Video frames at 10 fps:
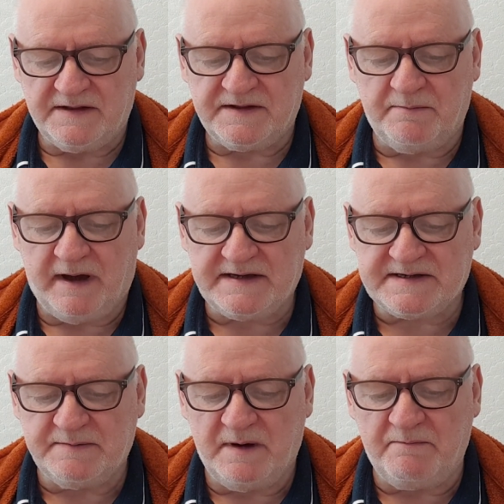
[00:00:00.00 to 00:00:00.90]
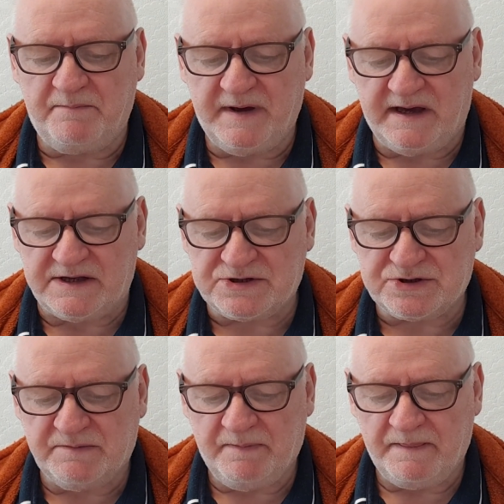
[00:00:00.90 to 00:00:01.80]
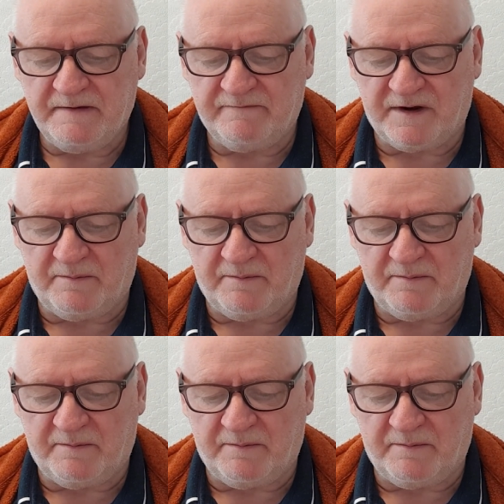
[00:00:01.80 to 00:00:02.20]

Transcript: The maximum pitch for